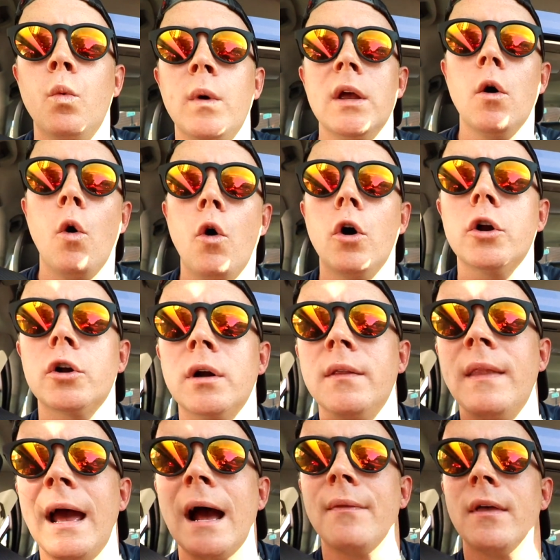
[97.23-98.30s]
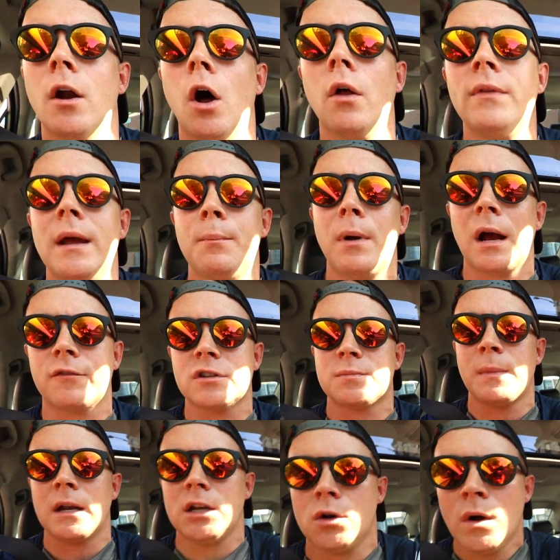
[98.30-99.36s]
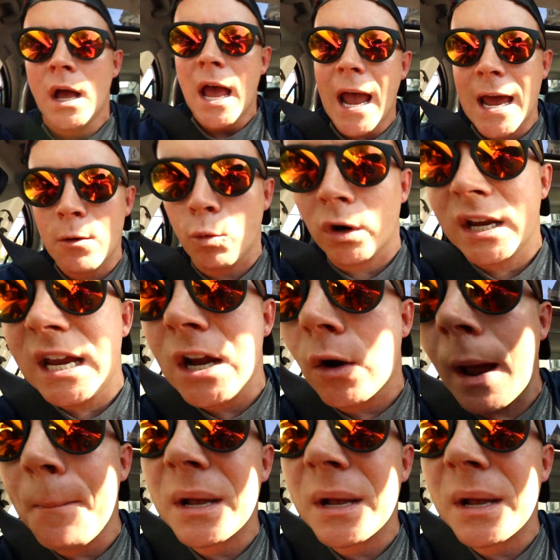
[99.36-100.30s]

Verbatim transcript: We order in that all day breakfast menu, and we're here at